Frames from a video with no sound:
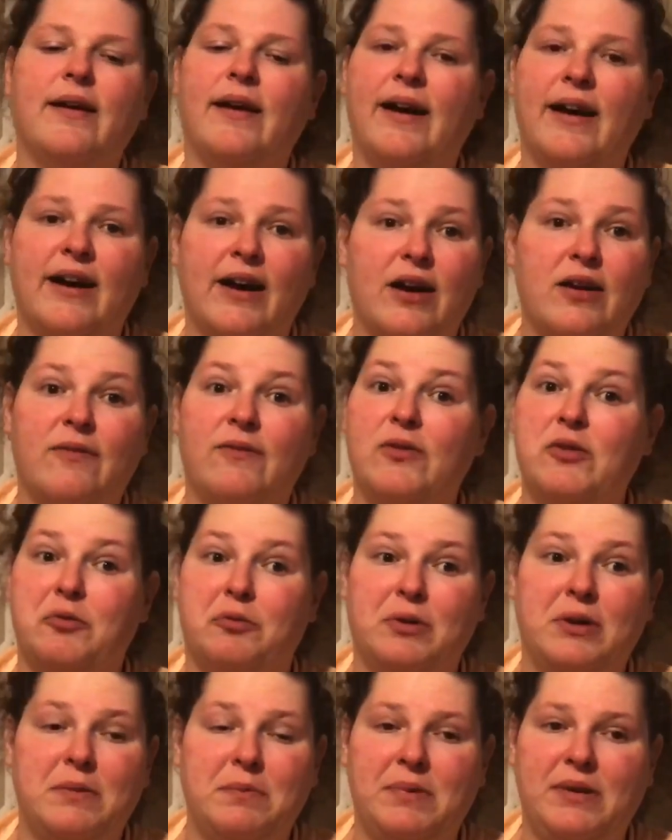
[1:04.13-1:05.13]
I got a few
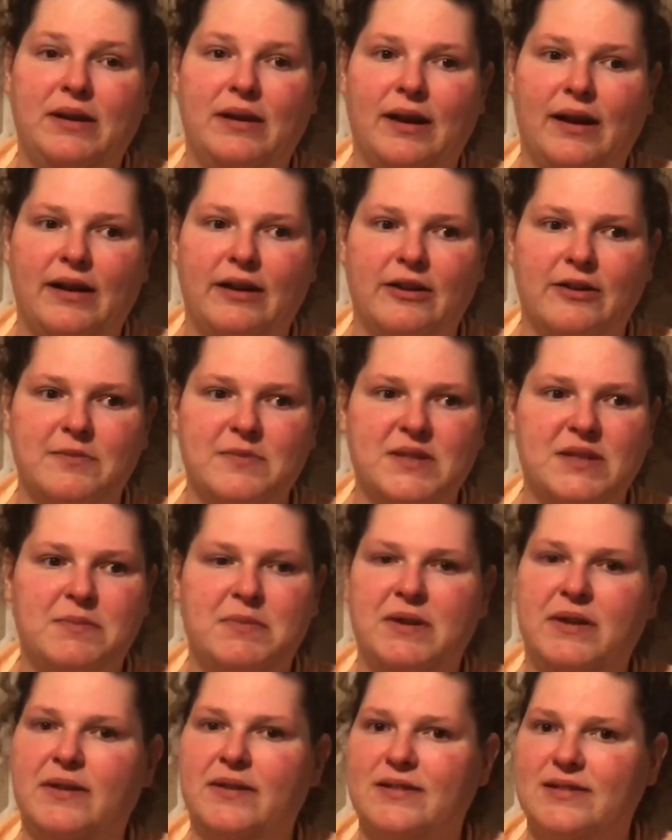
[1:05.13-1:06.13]
repeat items
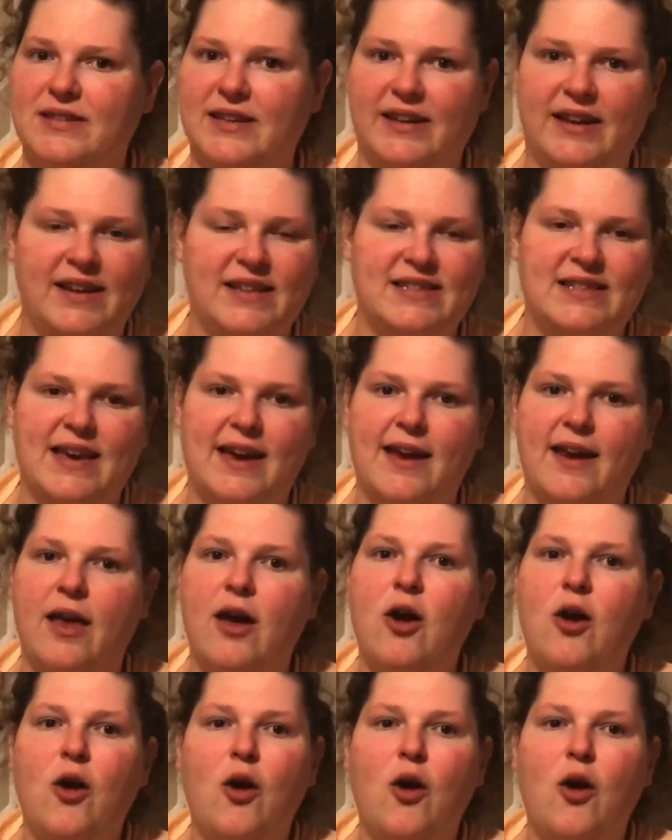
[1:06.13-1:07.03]
because like I said,